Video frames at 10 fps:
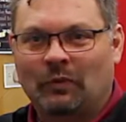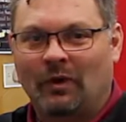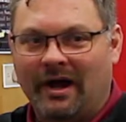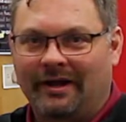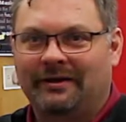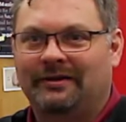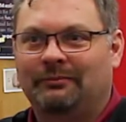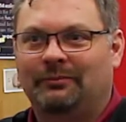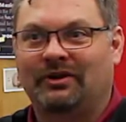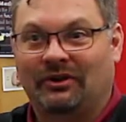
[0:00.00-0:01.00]
Why?
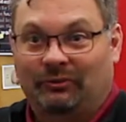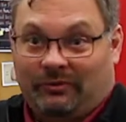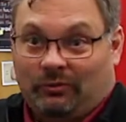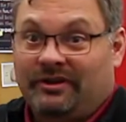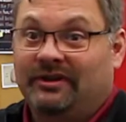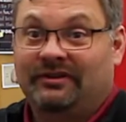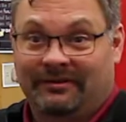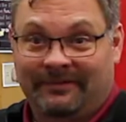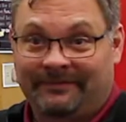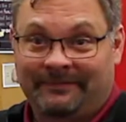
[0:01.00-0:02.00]
Because we read.
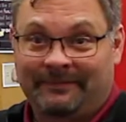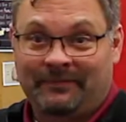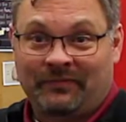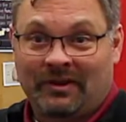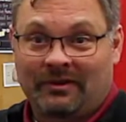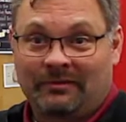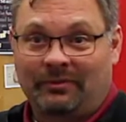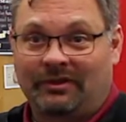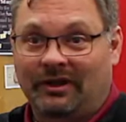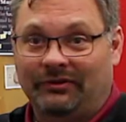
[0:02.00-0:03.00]

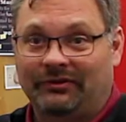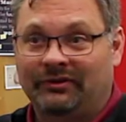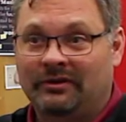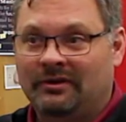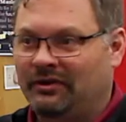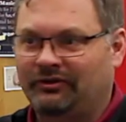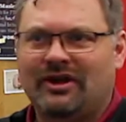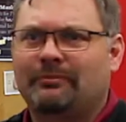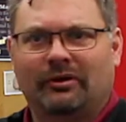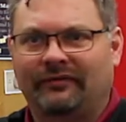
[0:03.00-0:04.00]
Because it's
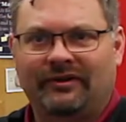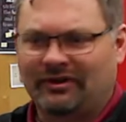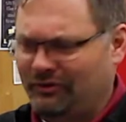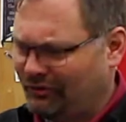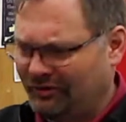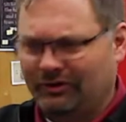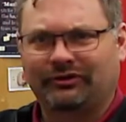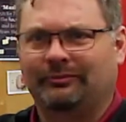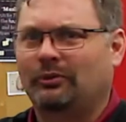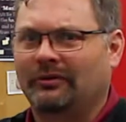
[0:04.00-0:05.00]
not perfect, and there's a little
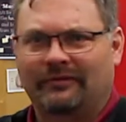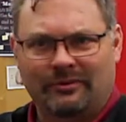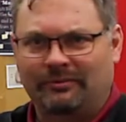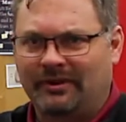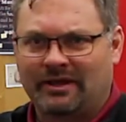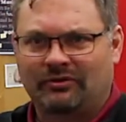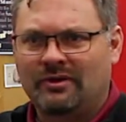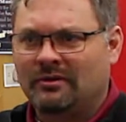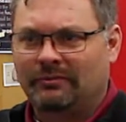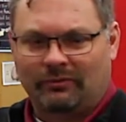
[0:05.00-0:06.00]
support from the piano,
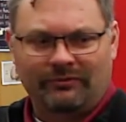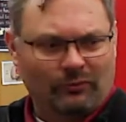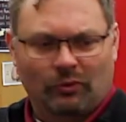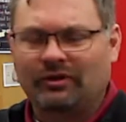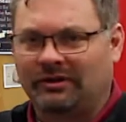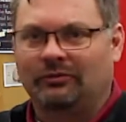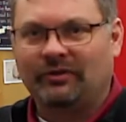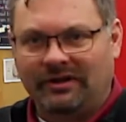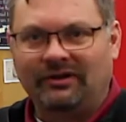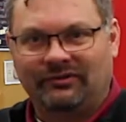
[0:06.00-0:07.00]
but we've been working on
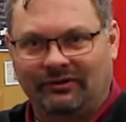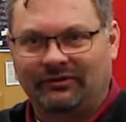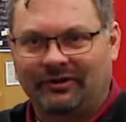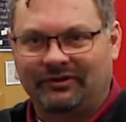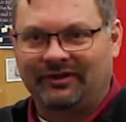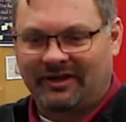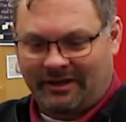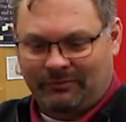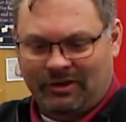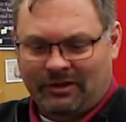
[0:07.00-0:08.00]
reading skills all the time.